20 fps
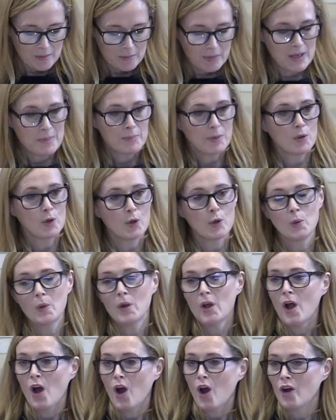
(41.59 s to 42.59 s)
people who
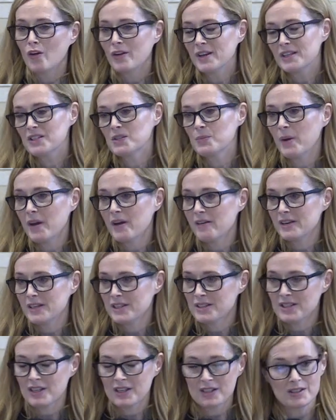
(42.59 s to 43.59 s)
are
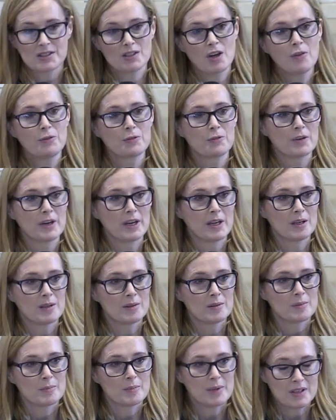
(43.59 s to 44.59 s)
experiencing suffering
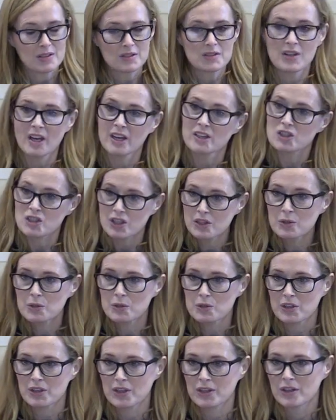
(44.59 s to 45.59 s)
because their
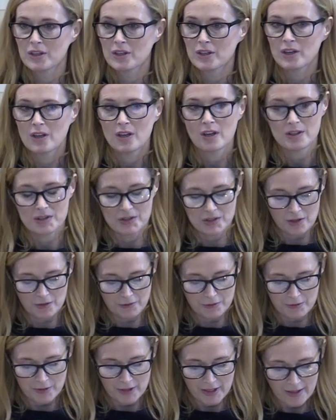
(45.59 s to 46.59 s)
children are
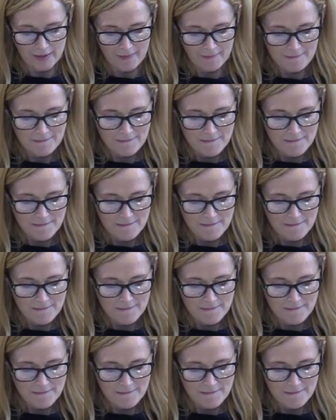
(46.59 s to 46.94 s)
suffering.